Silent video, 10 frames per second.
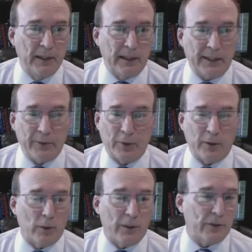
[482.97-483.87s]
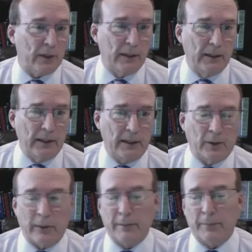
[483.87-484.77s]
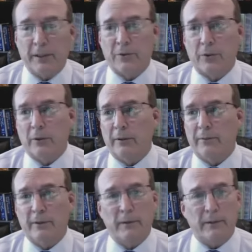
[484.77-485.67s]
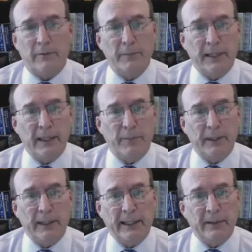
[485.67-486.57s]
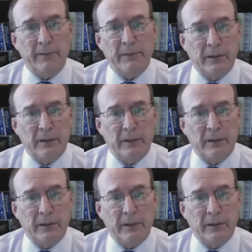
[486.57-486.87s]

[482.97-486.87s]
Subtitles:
I thought it was a great picture of me, but he had